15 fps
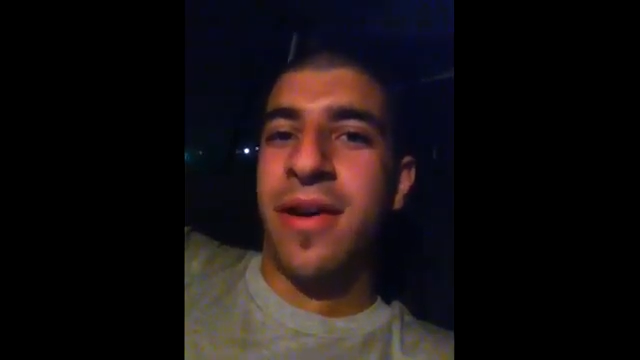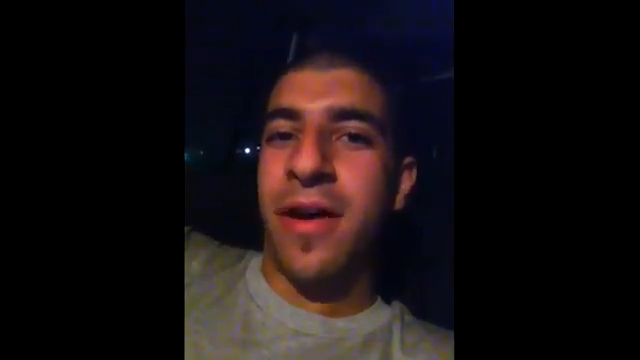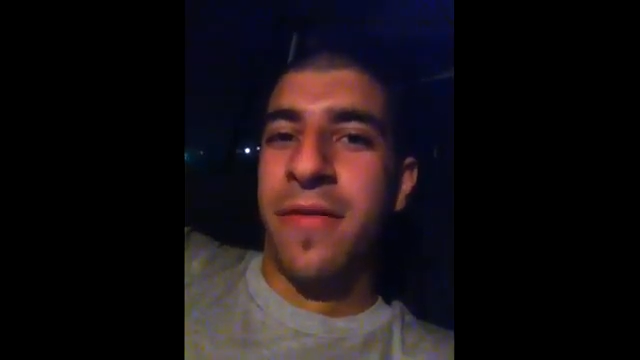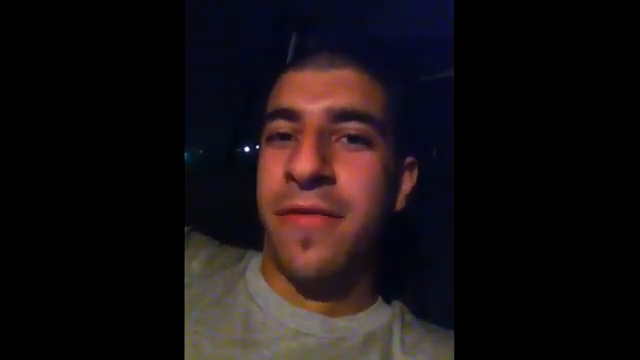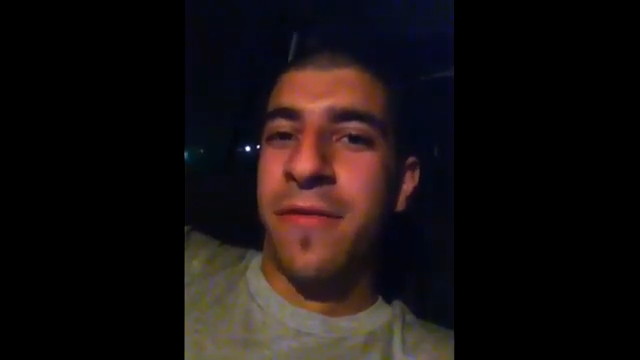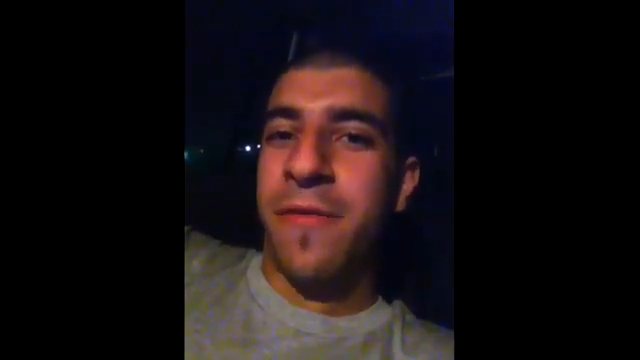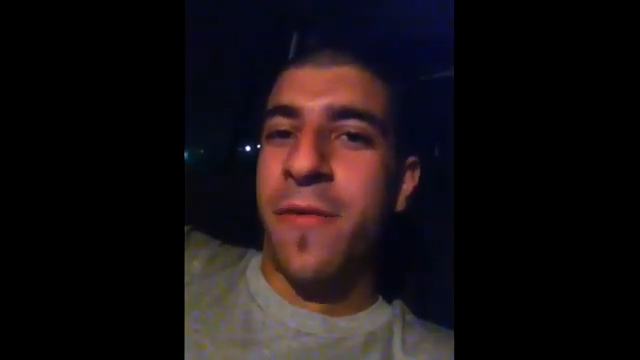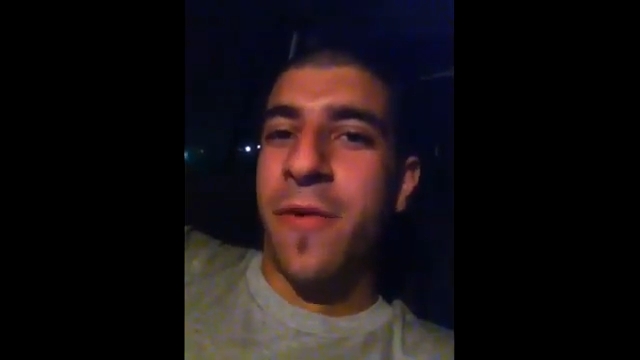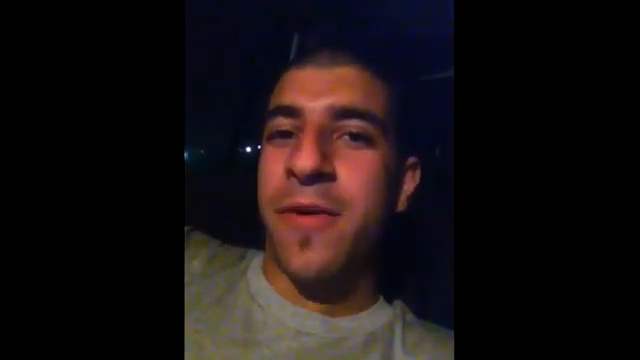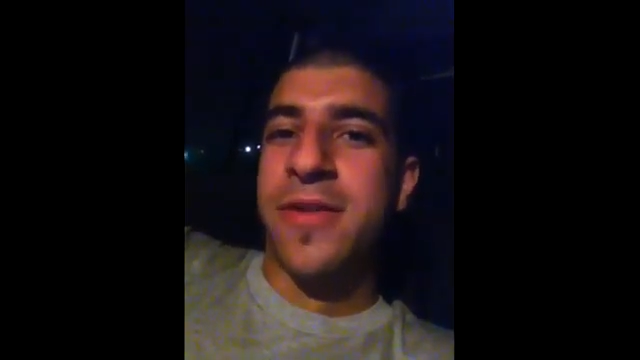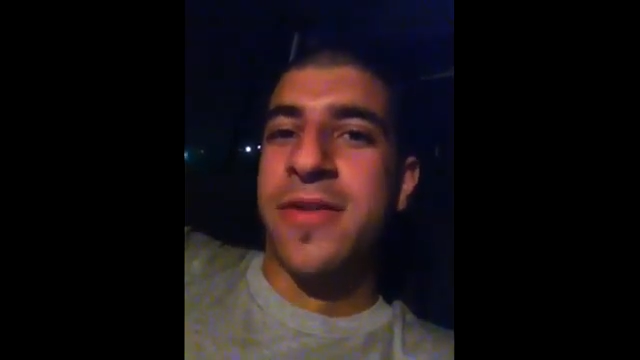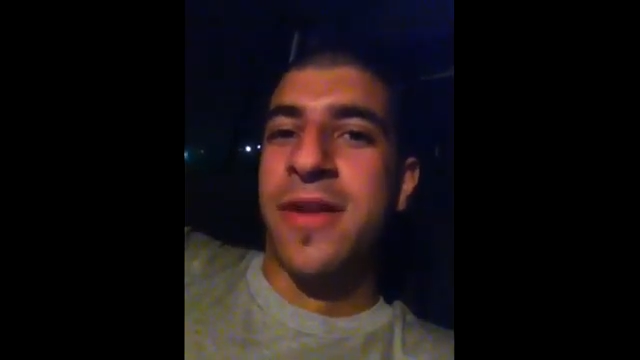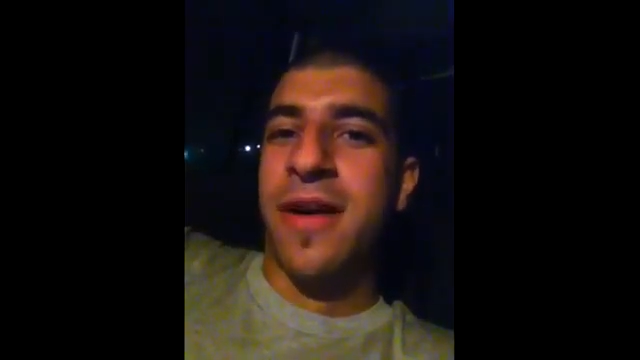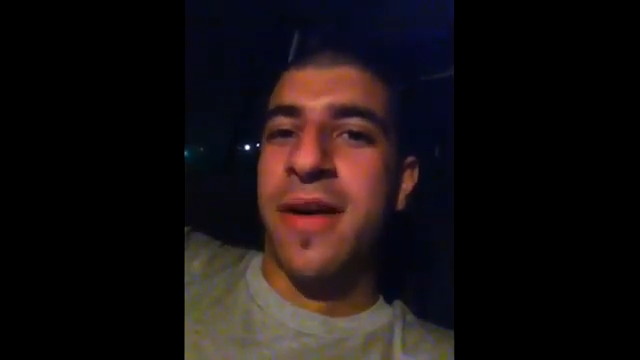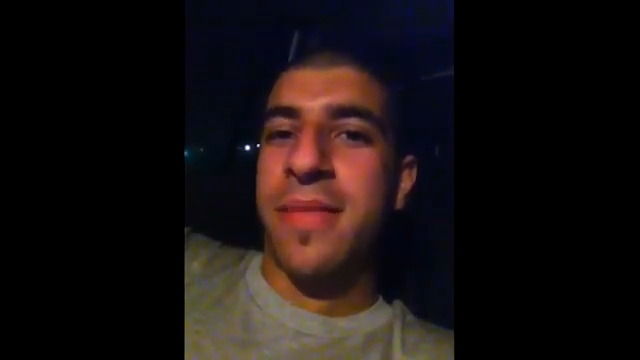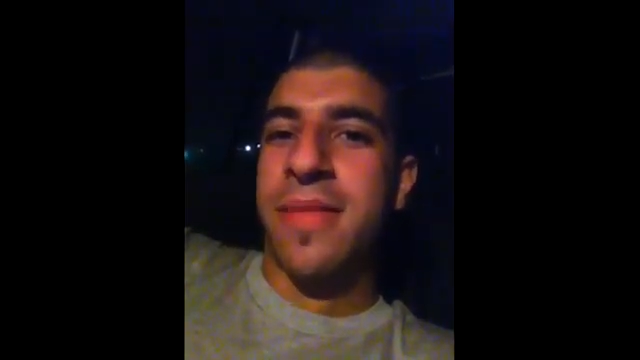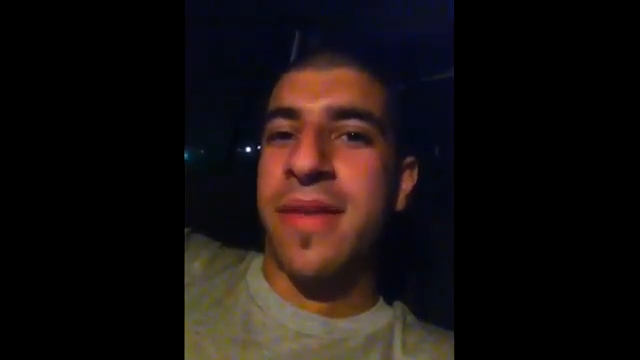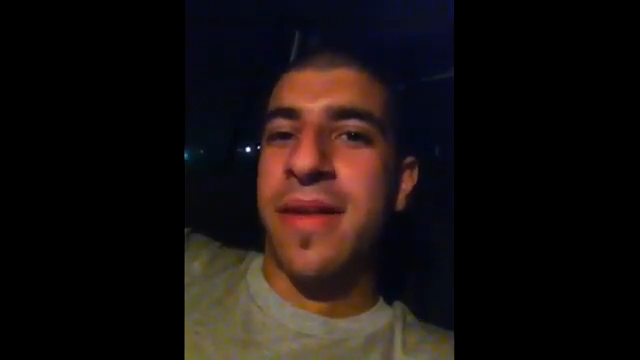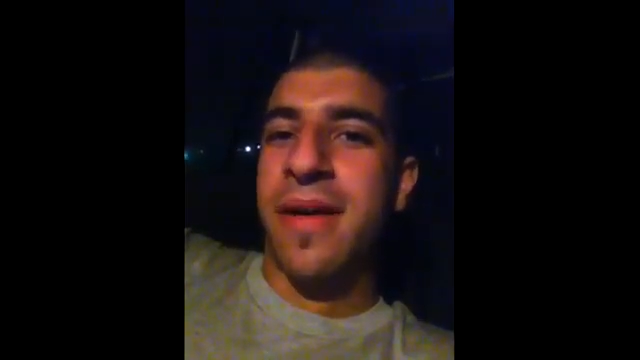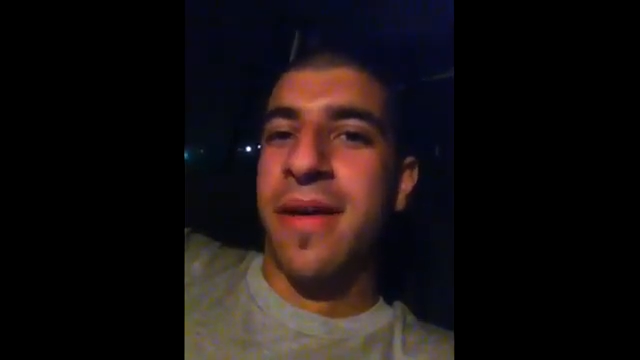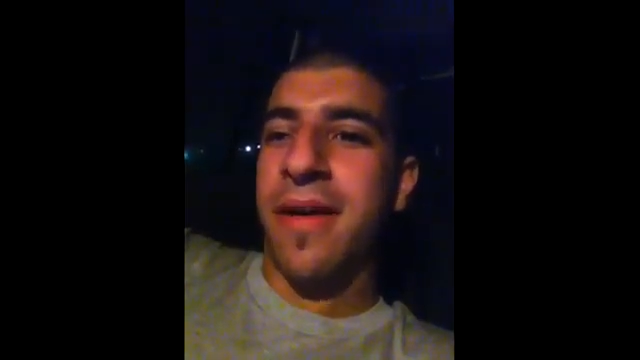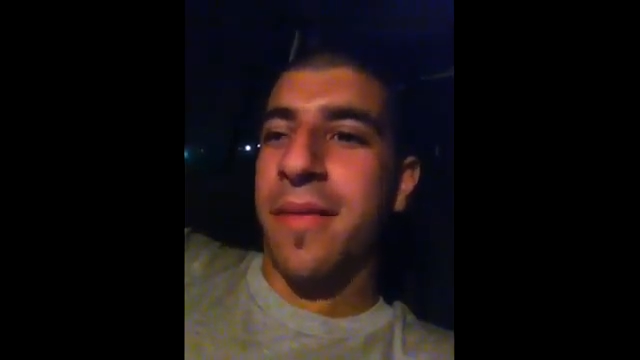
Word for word: of the first time that